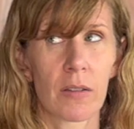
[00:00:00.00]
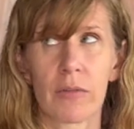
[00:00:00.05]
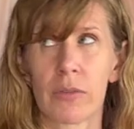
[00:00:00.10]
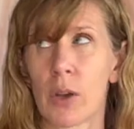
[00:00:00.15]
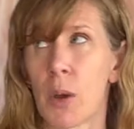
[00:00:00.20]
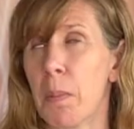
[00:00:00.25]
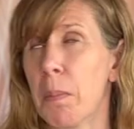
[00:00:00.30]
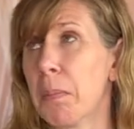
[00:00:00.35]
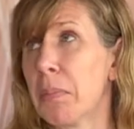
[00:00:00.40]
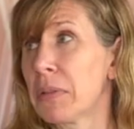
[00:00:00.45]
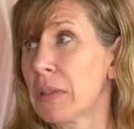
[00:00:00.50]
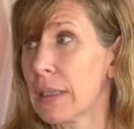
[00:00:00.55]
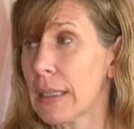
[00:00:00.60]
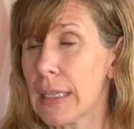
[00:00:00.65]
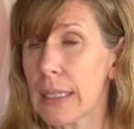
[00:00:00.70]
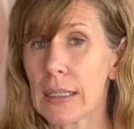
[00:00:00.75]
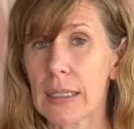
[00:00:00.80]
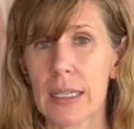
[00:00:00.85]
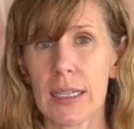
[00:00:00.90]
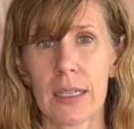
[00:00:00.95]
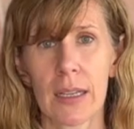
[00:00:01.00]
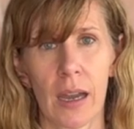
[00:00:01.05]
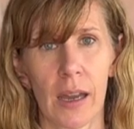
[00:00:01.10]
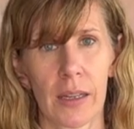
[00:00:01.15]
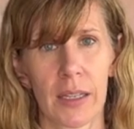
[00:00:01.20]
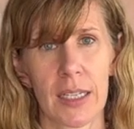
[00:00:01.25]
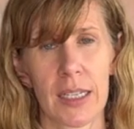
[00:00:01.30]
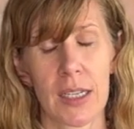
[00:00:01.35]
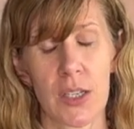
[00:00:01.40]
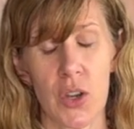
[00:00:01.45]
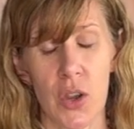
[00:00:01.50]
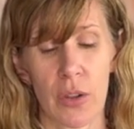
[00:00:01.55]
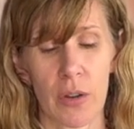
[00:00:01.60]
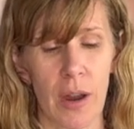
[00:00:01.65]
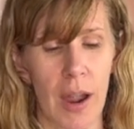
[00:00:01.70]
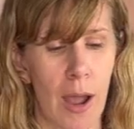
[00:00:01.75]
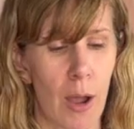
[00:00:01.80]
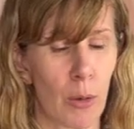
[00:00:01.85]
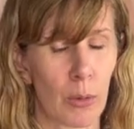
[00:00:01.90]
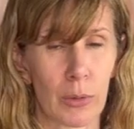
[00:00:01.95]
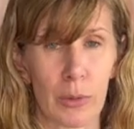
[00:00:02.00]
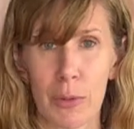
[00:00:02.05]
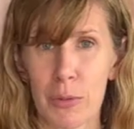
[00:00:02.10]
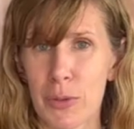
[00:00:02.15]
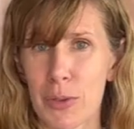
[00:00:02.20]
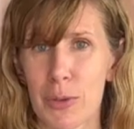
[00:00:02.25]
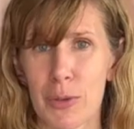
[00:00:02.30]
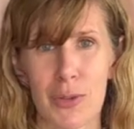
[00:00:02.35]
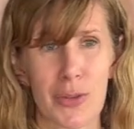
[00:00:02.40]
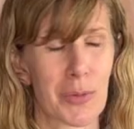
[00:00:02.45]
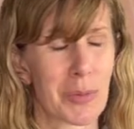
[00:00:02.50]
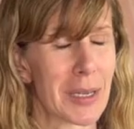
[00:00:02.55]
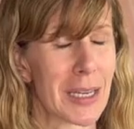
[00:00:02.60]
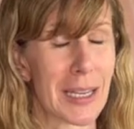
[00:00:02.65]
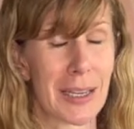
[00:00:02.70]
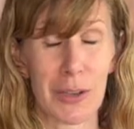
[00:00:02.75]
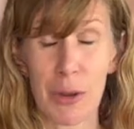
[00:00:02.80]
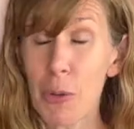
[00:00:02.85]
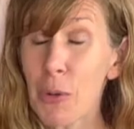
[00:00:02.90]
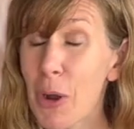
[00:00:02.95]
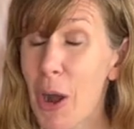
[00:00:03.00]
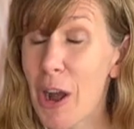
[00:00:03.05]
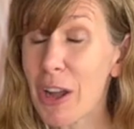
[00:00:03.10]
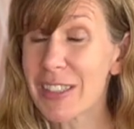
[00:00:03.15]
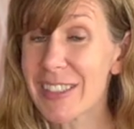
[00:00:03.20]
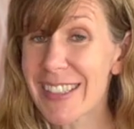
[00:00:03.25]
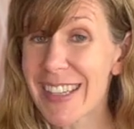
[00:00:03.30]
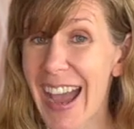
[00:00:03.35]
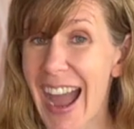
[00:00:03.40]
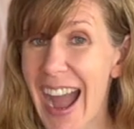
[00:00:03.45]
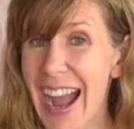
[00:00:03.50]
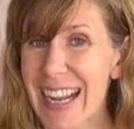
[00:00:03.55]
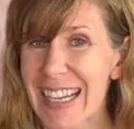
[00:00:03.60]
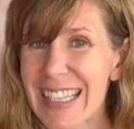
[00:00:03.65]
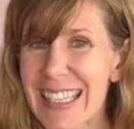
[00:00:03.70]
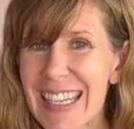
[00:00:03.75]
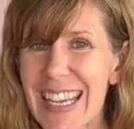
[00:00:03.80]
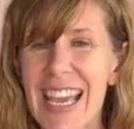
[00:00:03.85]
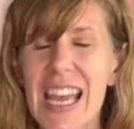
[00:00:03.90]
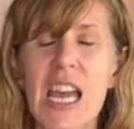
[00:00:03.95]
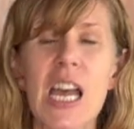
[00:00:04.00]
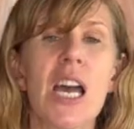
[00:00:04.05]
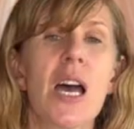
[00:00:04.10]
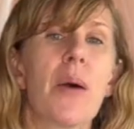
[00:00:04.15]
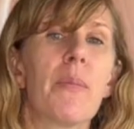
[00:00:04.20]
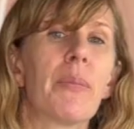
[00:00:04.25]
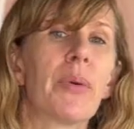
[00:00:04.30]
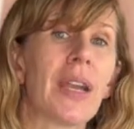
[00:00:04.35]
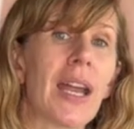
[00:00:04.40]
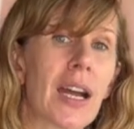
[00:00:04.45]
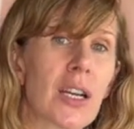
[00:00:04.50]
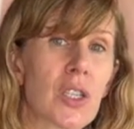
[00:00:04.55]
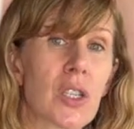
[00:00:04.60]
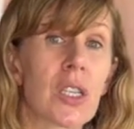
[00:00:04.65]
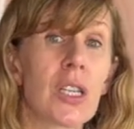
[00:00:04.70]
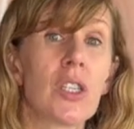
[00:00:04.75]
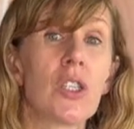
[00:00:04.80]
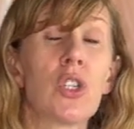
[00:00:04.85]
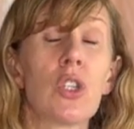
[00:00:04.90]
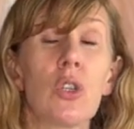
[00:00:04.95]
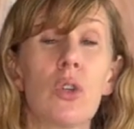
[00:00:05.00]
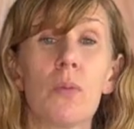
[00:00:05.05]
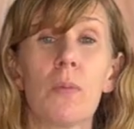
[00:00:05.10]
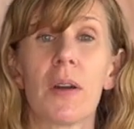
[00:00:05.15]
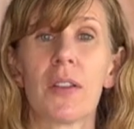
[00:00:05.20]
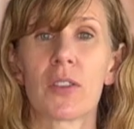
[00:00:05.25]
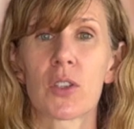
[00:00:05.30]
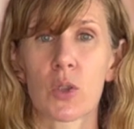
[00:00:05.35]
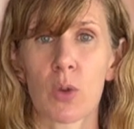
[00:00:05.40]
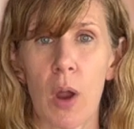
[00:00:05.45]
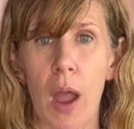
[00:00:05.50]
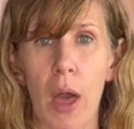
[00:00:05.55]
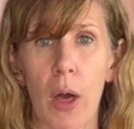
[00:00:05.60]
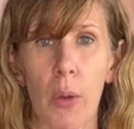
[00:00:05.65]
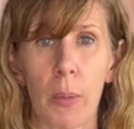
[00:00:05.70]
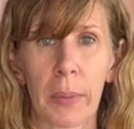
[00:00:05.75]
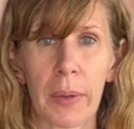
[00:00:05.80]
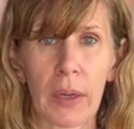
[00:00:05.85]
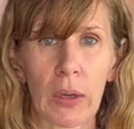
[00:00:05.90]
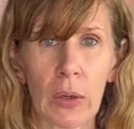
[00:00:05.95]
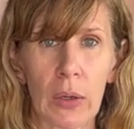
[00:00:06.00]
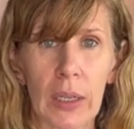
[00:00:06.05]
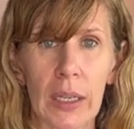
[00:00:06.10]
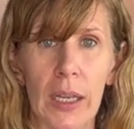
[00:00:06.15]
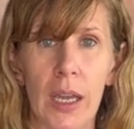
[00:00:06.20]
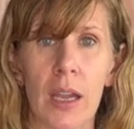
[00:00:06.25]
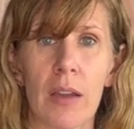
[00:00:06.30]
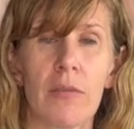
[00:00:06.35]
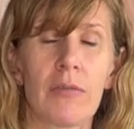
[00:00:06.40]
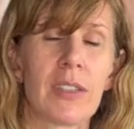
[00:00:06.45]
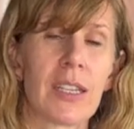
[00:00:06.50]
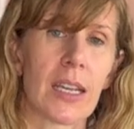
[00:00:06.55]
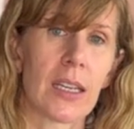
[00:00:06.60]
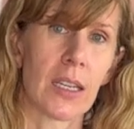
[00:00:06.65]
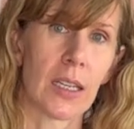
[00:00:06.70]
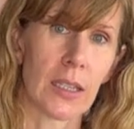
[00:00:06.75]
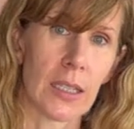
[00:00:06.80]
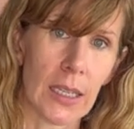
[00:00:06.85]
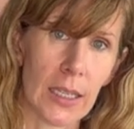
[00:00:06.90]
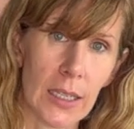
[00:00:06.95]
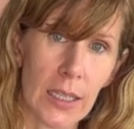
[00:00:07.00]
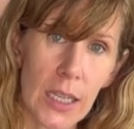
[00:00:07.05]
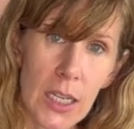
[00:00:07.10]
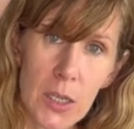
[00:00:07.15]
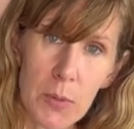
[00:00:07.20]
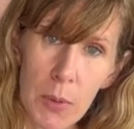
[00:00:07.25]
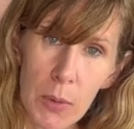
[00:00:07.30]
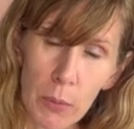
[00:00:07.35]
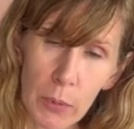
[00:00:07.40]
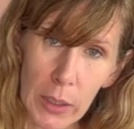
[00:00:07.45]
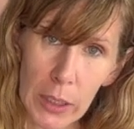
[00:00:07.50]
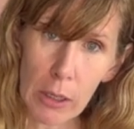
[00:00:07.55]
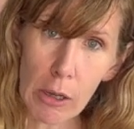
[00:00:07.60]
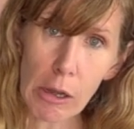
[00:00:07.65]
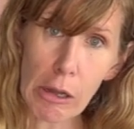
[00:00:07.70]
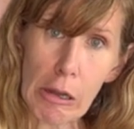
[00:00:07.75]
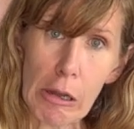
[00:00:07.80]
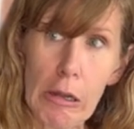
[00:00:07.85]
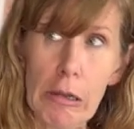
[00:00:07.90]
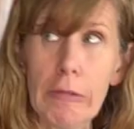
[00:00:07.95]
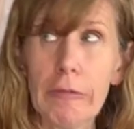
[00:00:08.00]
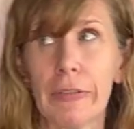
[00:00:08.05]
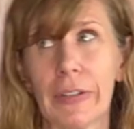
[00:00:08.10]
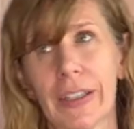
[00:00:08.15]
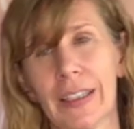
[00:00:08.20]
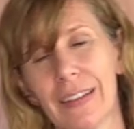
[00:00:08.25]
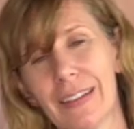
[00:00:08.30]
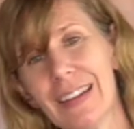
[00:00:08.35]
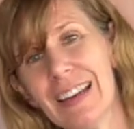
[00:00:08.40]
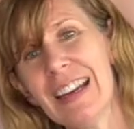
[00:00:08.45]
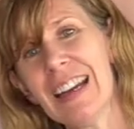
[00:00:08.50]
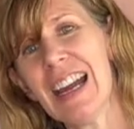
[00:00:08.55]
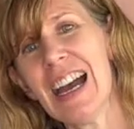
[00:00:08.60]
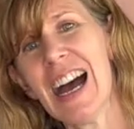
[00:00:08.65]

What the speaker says: of completely cutting each other out, no social media, no contact, but actually a 2-month trial period of taking the engagement ring off and